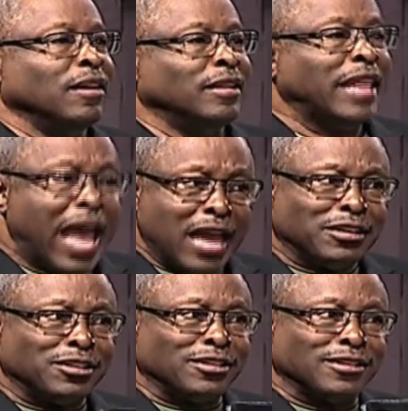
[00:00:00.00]

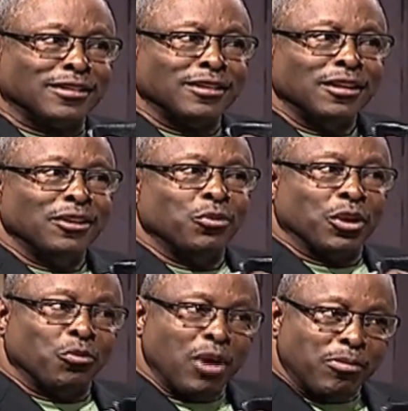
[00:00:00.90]
that's where
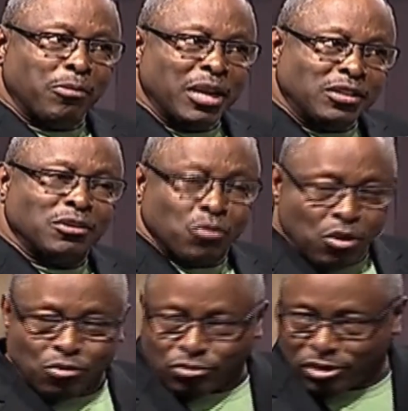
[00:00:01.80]
the rubber meets the road.